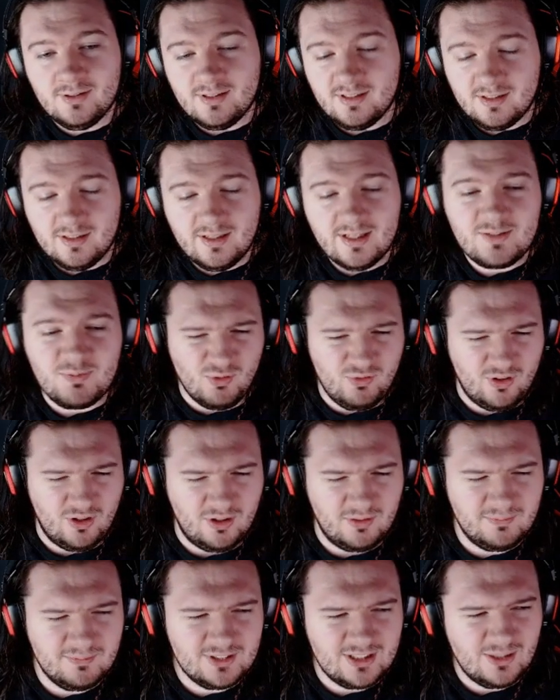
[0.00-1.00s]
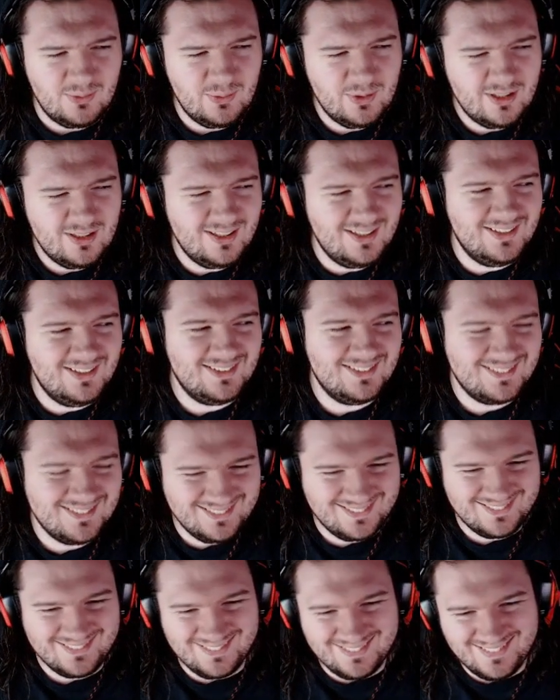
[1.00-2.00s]
Let's move on, shall we?
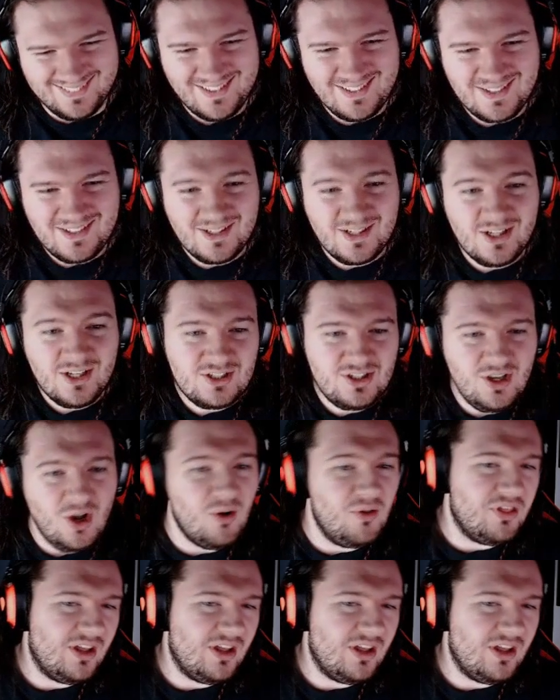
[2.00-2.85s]
So,